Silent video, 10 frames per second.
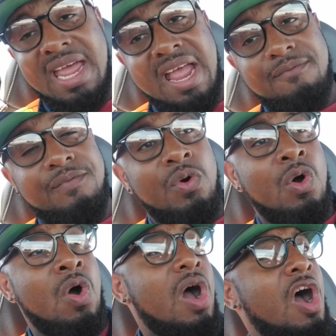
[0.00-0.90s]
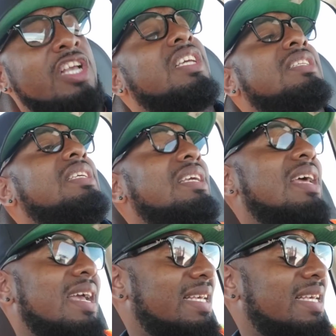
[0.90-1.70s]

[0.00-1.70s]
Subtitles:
that for Argentina.